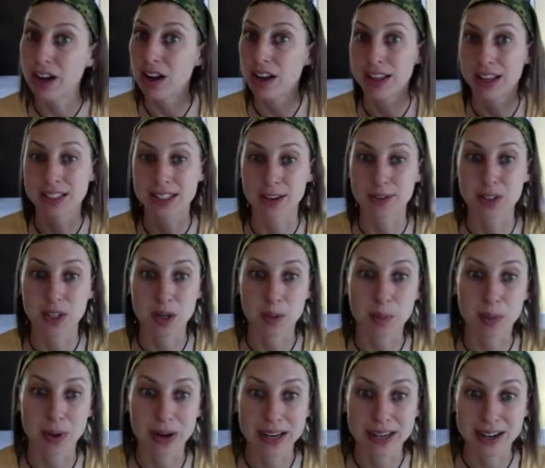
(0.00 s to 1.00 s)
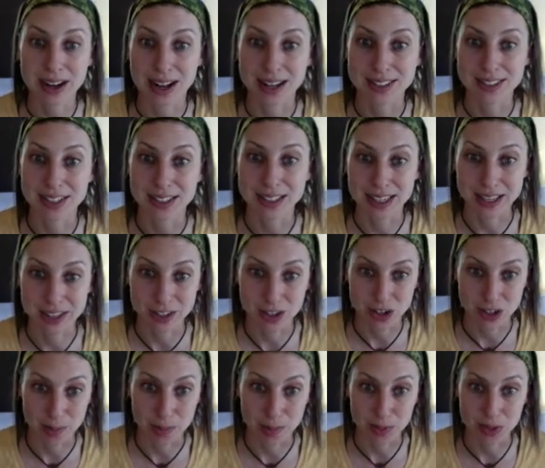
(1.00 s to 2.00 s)
That stuff's going to break constantly on the
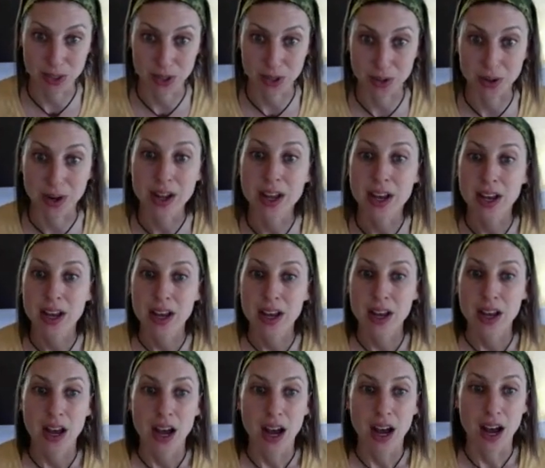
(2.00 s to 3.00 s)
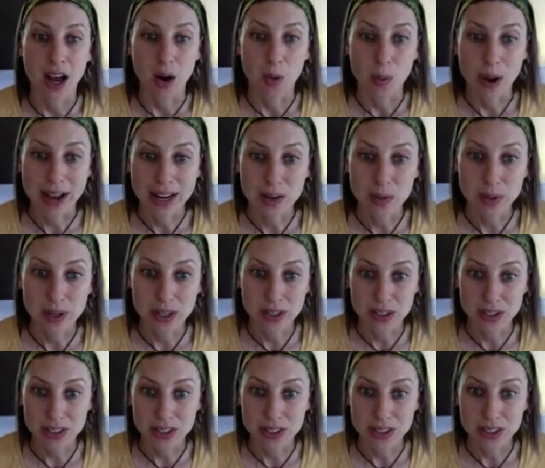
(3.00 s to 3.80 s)
trip. So wagon wheels are